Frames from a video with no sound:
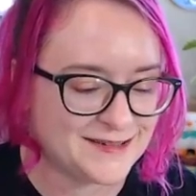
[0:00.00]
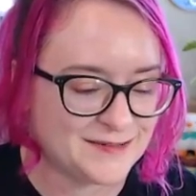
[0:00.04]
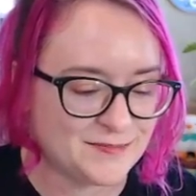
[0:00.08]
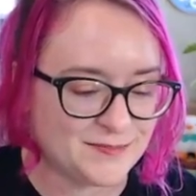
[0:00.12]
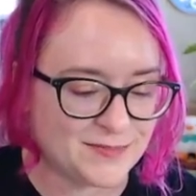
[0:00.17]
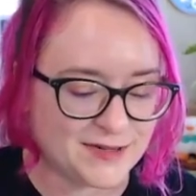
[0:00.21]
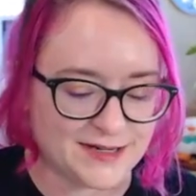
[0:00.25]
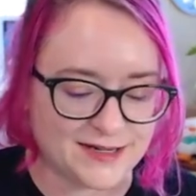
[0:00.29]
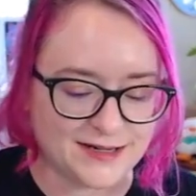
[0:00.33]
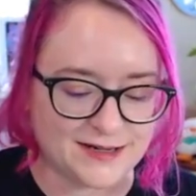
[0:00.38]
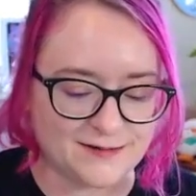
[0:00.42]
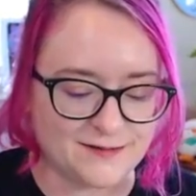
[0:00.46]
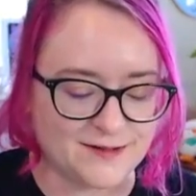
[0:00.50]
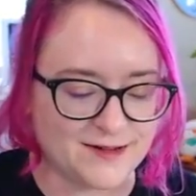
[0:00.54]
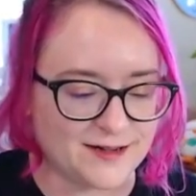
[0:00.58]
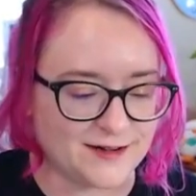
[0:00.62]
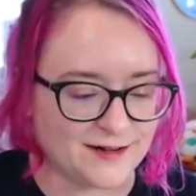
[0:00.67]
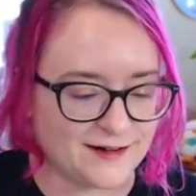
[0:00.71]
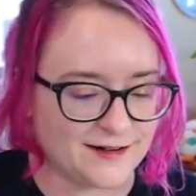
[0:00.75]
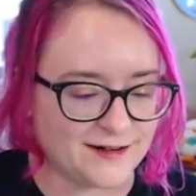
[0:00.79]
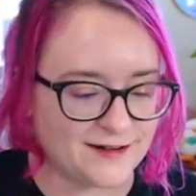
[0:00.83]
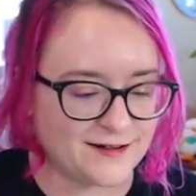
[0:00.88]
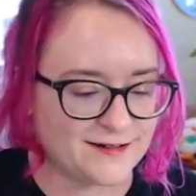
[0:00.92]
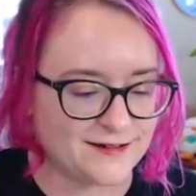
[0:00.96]
but here we
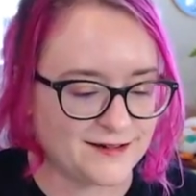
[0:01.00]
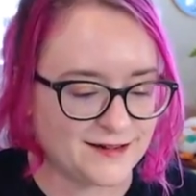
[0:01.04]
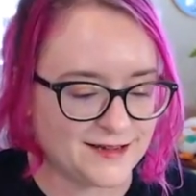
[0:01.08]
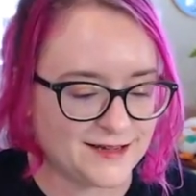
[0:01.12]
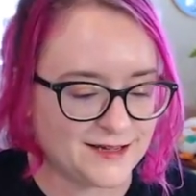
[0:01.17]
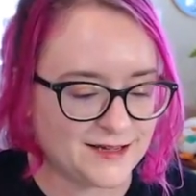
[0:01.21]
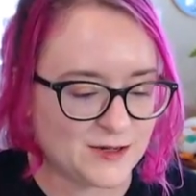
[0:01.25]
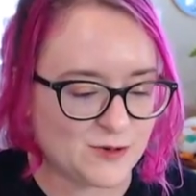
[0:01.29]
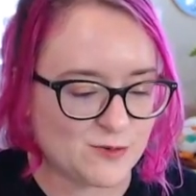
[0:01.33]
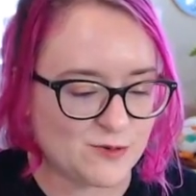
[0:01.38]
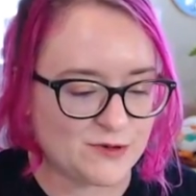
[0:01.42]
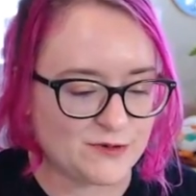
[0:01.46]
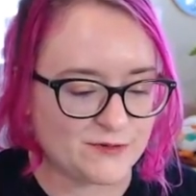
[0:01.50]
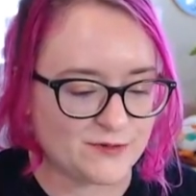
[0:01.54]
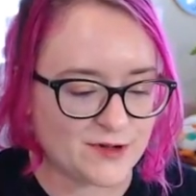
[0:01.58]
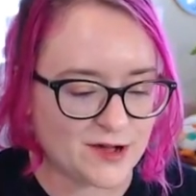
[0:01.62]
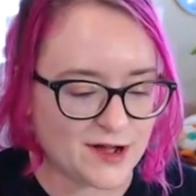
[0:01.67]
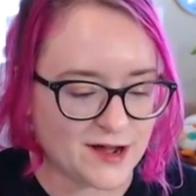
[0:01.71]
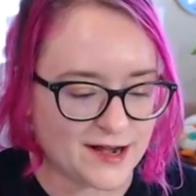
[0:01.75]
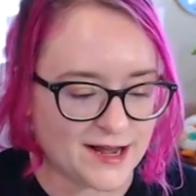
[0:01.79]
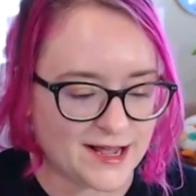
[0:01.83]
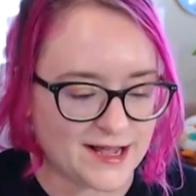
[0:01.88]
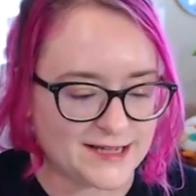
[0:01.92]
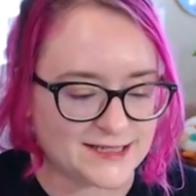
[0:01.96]
are. We've
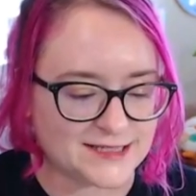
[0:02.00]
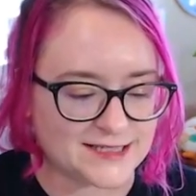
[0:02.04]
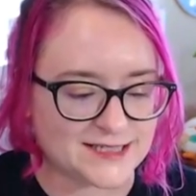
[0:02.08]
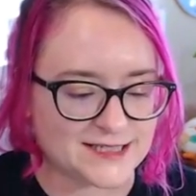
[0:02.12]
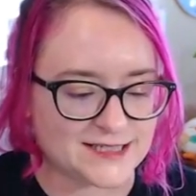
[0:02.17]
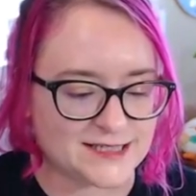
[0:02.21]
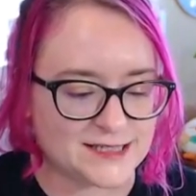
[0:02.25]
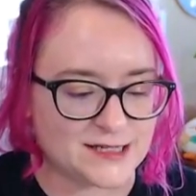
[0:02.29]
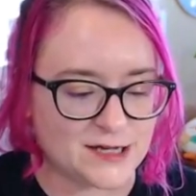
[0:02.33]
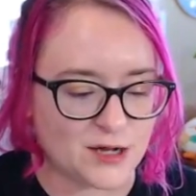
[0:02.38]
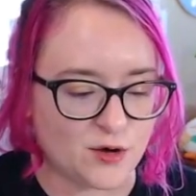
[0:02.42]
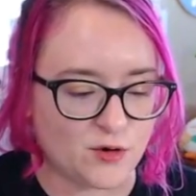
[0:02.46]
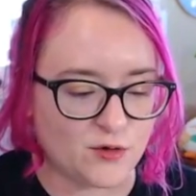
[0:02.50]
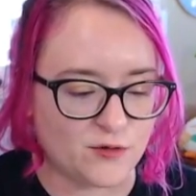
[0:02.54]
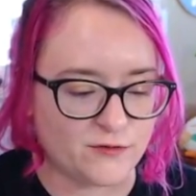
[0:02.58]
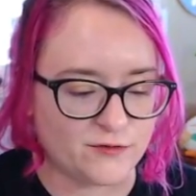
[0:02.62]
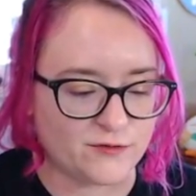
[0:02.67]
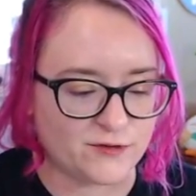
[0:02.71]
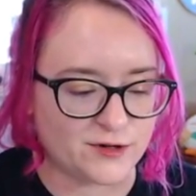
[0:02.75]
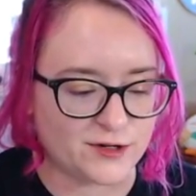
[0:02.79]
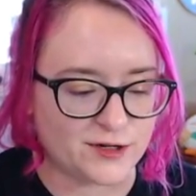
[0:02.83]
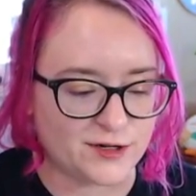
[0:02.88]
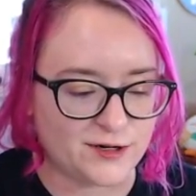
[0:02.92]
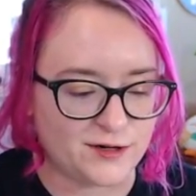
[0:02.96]
got a
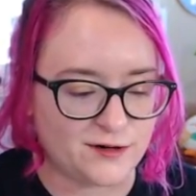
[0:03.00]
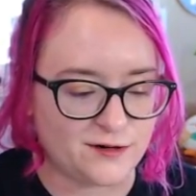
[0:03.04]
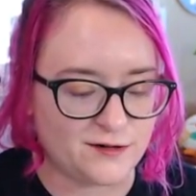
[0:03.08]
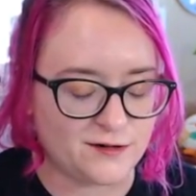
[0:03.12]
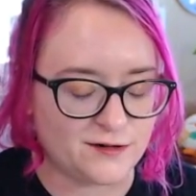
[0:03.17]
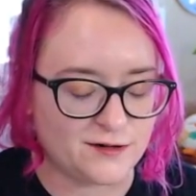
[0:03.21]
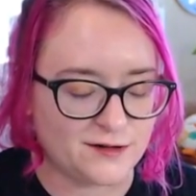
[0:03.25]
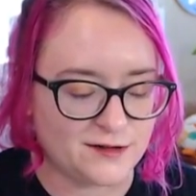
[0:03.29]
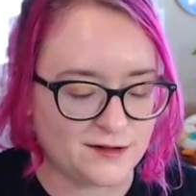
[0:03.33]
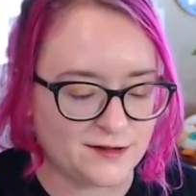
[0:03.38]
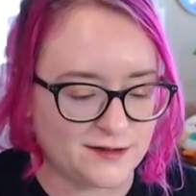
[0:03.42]
Snover.